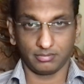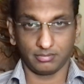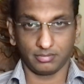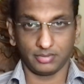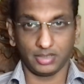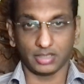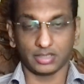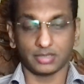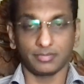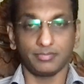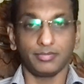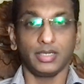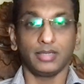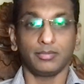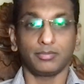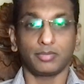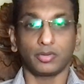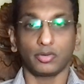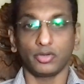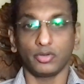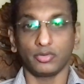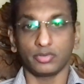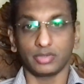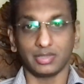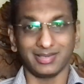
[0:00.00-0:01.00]
that's been
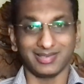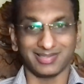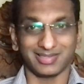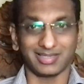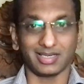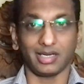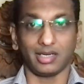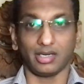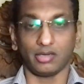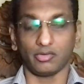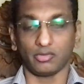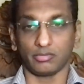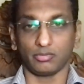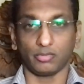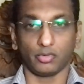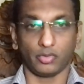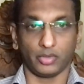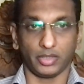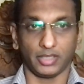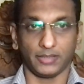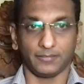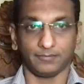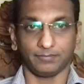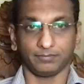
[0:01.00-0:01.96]
produced inside our body.